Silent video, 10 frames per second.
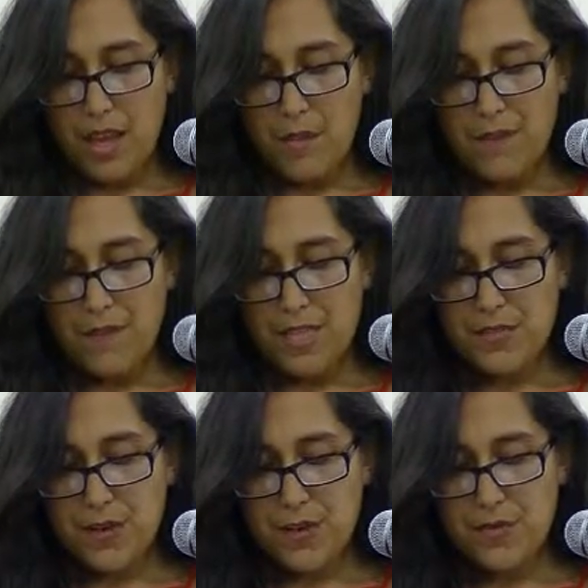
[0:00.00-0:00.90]
My face
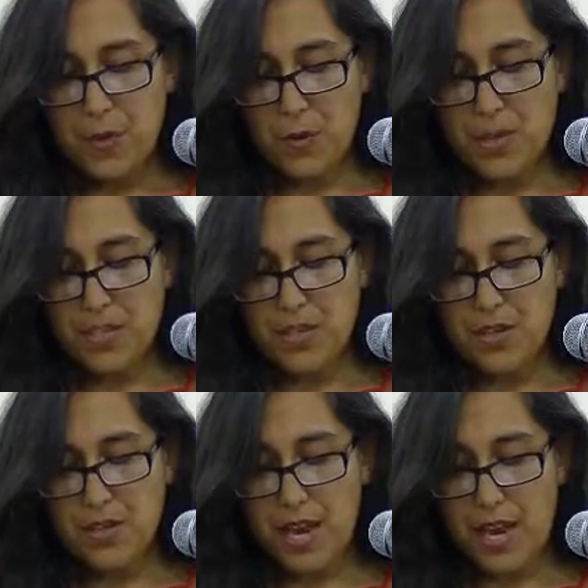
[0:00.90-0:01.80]
falls forward into
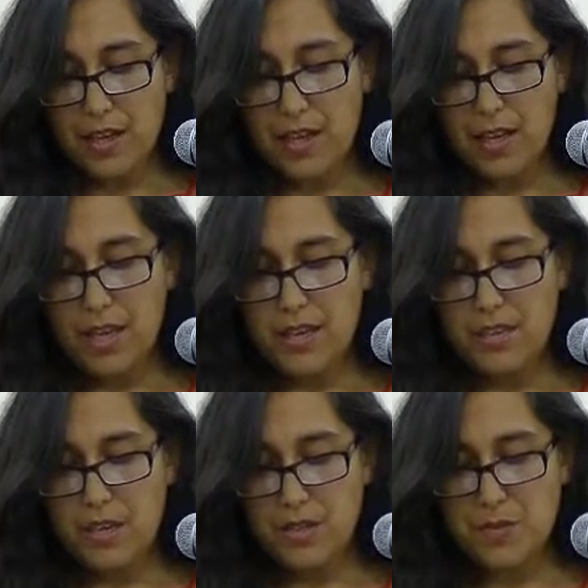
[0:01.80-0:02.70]
her neck, and the
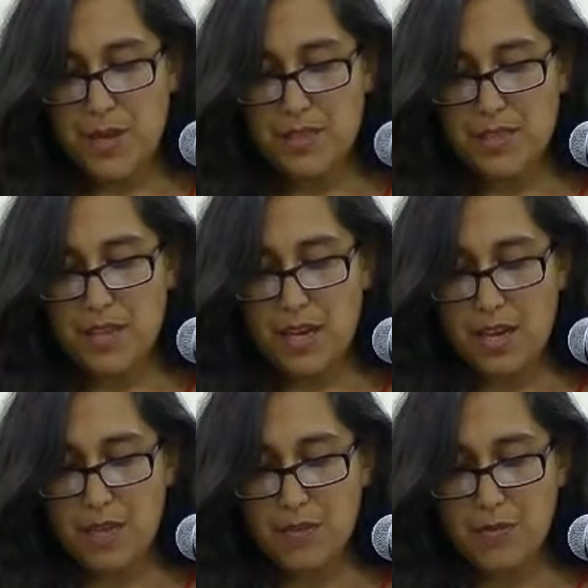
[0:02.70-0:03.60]
salt smell is
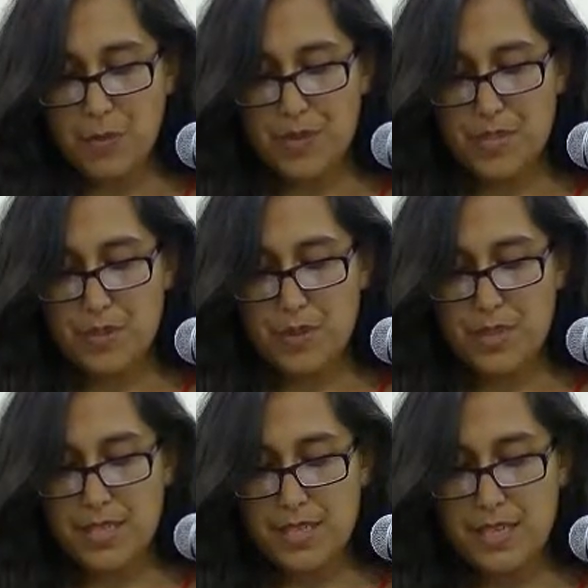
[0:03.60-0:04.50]
gone, replaced with
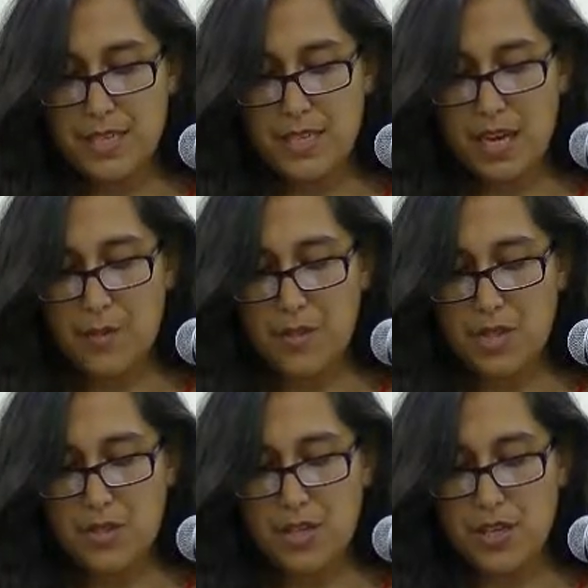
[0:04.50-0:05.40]
the dizzying
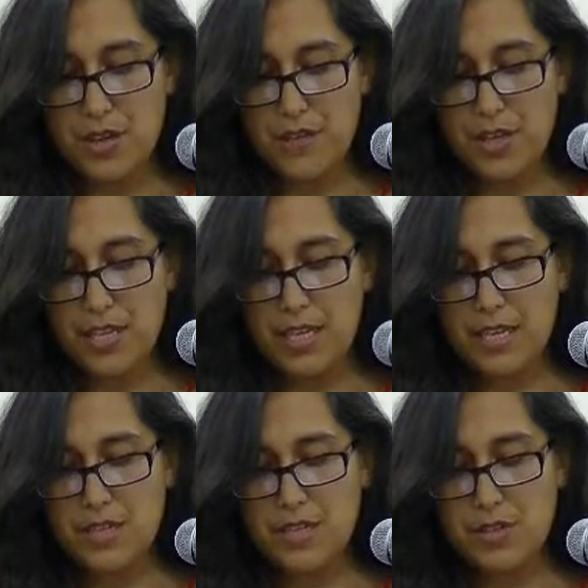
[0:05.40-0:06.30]
combination of honey
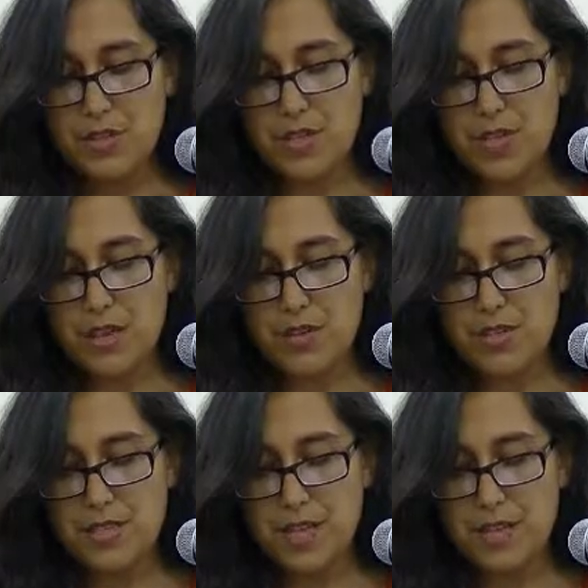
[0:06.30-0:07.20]
and citrus on her
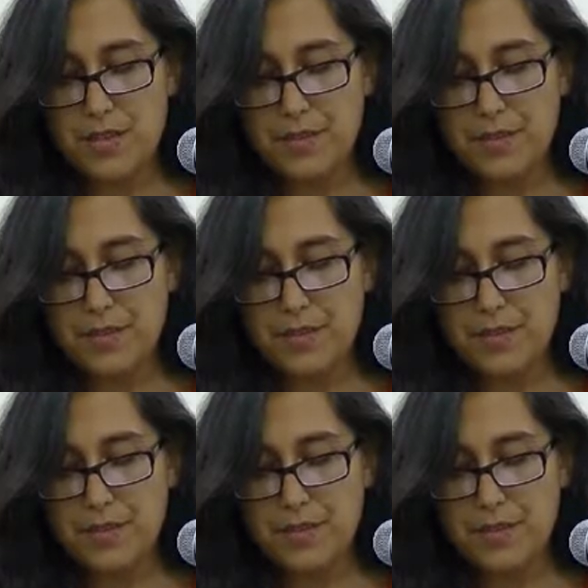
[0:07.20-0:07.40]
skin.